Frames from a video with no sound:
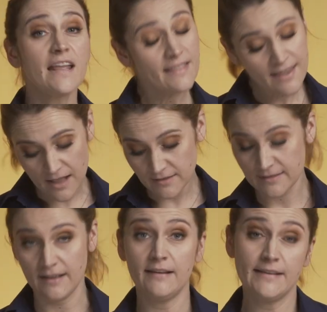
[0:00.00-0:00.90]
The
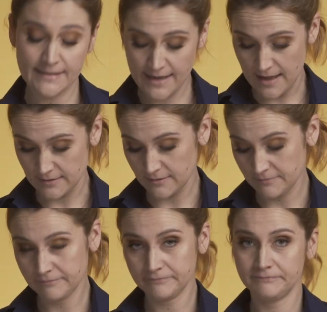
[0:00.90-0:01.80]
answer is yes.
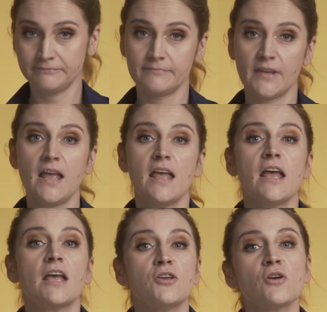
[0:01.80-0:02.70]

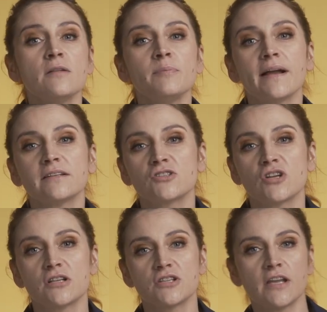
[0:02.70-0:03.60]
You can plug the
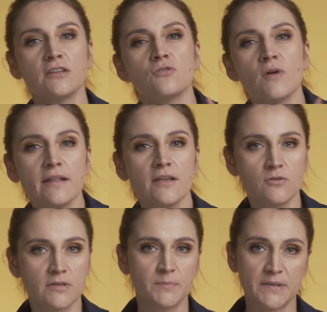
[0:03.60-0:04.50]
charger into
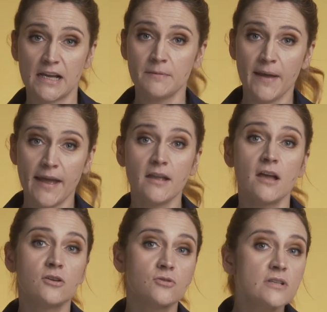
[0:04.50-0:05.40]
any USB Type-A
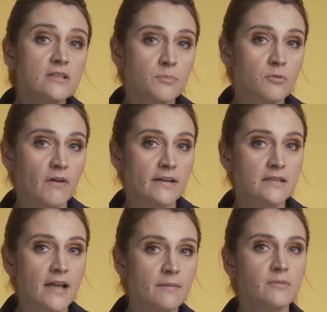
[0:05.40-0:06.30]
using the
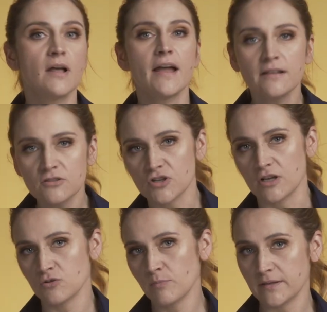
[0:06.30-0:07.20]
provided cable and
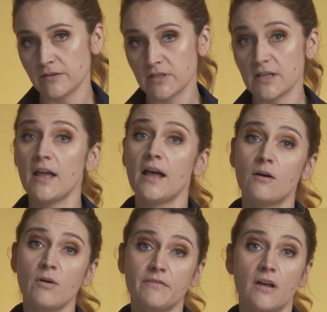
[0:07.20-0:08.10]
charge your batteries.
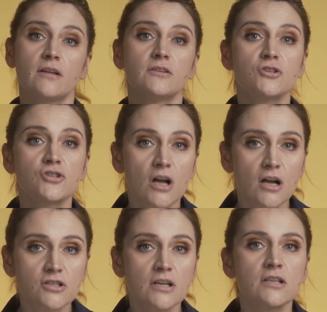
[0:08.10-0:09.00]
However, the
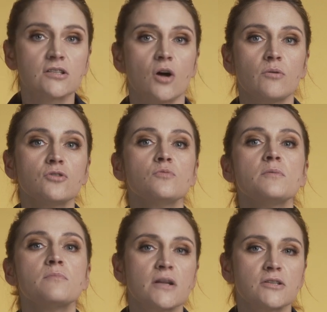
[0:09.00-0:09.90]
charging is going to
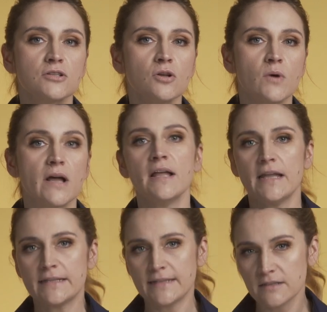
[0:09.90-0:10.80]
be much slower
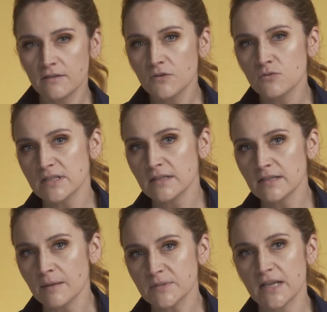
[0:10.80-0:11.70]
than if you use an
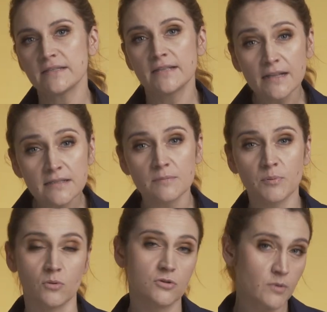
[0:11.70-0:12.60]
adapter that
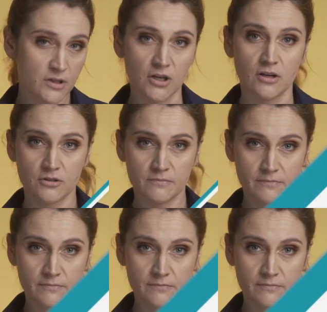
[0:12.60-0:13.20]
supports quick charge.